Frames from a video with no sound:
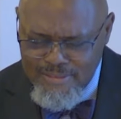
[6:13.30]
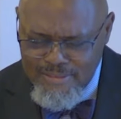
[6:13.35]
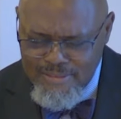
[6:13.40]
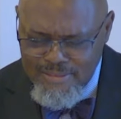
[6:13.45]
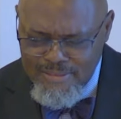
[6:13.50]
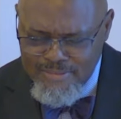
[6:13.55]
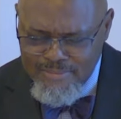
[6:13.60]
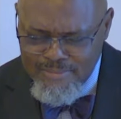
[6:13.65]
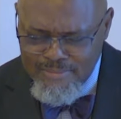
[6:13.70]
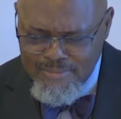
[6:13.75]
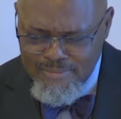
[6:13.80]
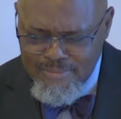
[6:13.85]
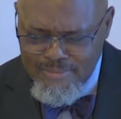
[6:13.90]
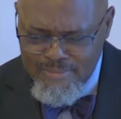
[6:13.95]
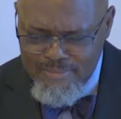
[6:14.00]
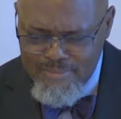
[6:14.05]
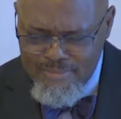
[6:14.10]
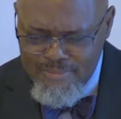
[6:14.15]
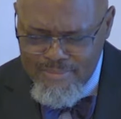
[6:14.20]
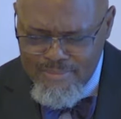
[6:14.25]

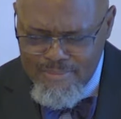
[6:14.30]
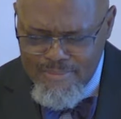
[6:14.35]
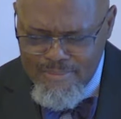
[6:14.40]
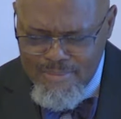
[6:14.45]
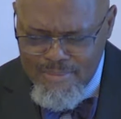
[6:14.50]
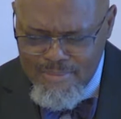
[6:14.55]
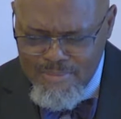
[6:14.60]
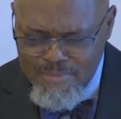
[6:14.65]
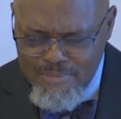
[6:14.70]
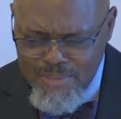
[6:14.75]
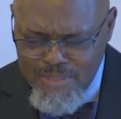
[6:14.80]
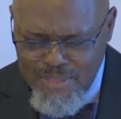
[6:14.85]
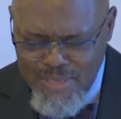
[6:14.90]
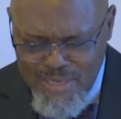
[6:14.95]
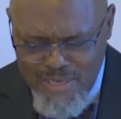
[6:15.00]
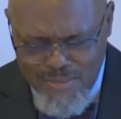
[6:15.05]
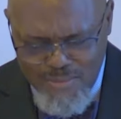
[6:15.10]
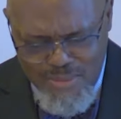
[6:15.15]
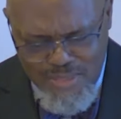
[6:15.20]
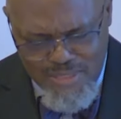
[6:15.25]
But
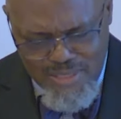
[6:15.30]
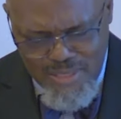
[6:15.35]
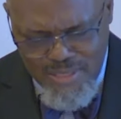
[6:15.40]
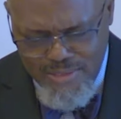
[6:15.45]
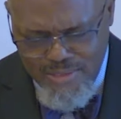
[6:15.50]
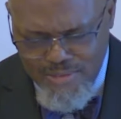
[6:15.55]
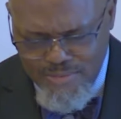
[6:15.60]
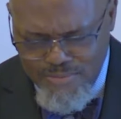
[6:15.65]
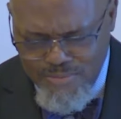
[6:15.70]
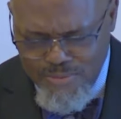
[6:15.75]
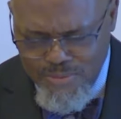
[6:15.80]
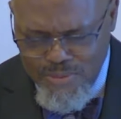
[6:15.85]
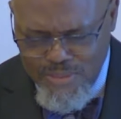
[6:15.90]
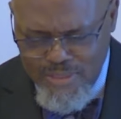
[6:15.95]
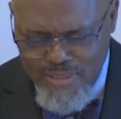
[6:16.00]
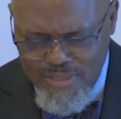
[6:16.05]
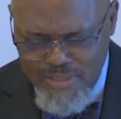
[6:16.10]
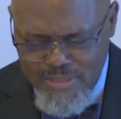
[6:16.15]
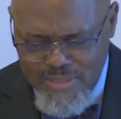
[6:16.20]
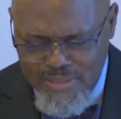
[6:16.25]
God, we thank you
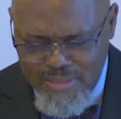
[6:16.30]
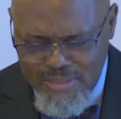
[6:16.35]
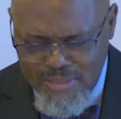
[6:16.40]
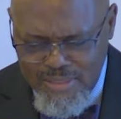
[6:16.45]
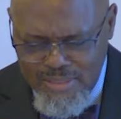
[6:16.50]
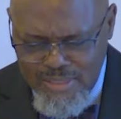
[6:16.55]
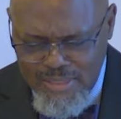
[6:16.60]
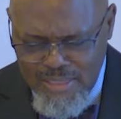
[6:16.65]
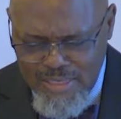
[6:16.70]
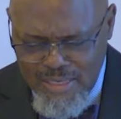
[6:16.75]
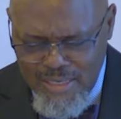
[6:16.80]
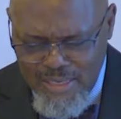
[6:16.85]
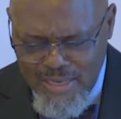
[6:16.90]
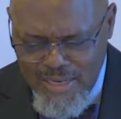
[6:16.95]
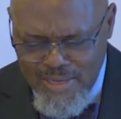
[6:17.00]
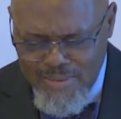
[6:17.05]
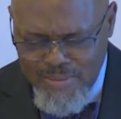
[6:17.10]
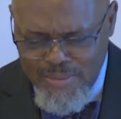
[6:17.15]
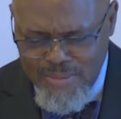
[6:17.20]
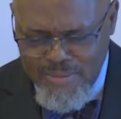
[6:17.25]
for
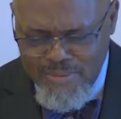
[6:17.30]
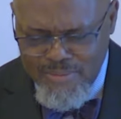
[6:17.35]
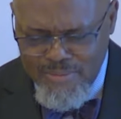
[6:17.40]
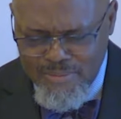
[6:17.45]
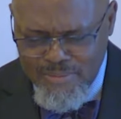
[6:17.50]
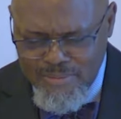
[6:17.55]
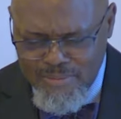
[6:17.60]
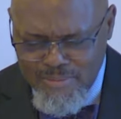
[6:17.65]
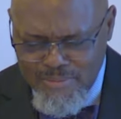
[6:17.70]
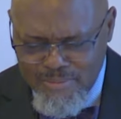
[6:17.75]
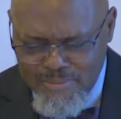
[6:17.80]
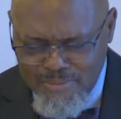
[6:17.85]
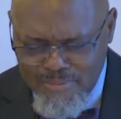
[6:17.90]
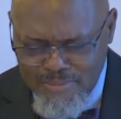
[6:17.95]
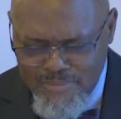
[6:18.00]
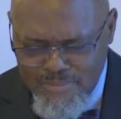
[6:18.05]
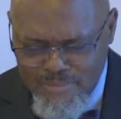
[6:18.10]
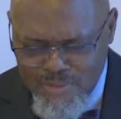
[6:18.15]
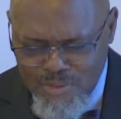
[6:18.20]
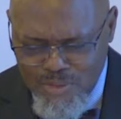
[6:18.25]
allowing
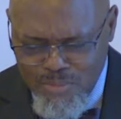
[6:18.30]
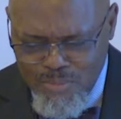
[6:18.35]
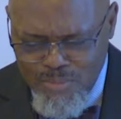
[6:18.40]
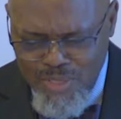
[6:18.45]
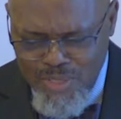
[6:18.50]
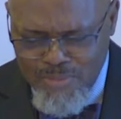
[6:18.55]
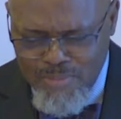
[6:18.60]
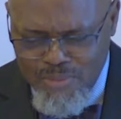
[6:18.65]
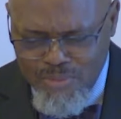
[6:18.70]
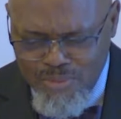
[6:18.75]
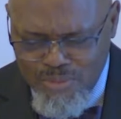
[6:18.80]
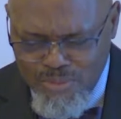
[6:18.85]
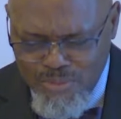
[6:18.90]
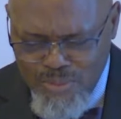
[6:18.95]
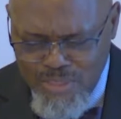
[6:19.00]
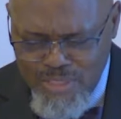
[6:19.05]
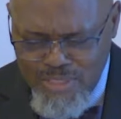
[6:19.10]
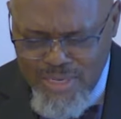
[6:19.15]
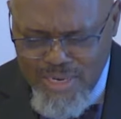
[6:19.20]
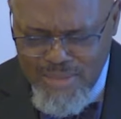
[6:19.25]
your people to
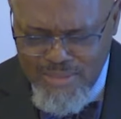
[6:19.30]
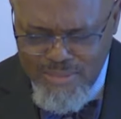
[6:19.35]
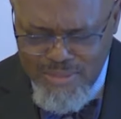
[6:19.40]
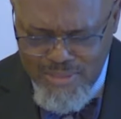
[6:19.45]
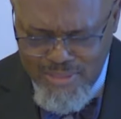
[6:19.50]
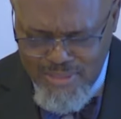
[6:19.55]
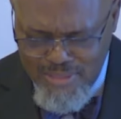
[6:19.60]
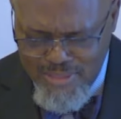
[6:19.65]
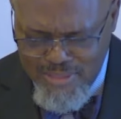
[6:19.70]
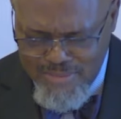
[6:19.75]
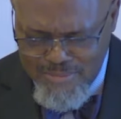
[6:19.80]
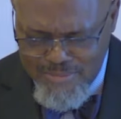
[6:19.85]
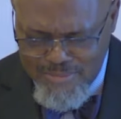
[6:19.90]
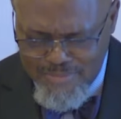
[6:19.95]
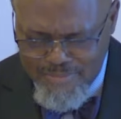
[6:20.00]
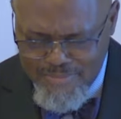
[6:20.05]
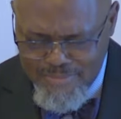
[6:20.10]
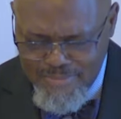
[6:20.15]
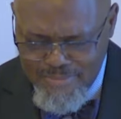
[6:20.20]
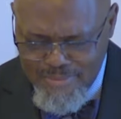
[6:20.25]
reach out to them,
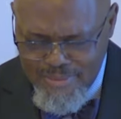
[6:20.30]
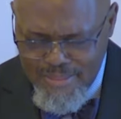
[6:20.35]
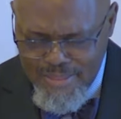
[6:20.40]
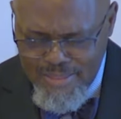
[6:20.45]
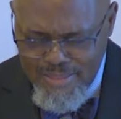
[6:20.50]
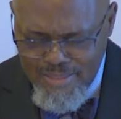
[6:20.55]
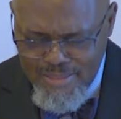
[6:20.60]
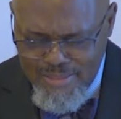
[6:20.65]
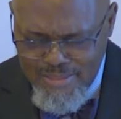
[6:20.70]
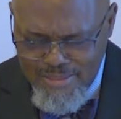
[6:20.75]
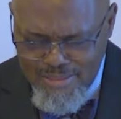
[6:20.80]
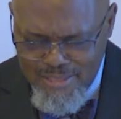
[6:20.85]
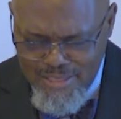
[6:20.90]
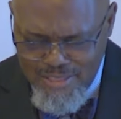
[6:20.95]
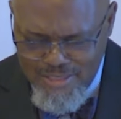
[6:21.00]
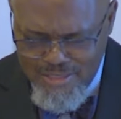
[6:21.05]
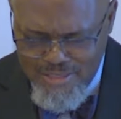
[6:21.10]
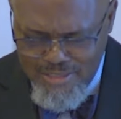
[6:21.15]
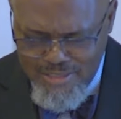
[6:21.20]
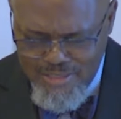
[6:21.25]

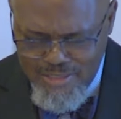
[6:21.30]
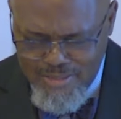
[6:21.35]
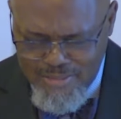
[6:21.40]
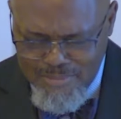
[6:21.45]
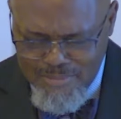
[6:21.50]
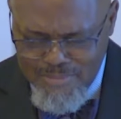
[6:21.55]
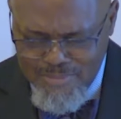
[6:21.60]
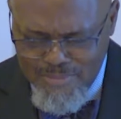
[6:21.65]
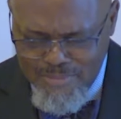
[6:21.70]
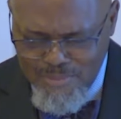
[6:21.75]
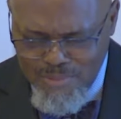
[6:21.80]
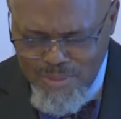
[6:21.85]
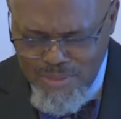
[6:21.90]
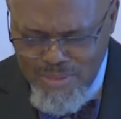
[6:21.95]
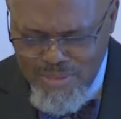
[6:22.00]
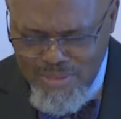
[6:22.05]
touch them with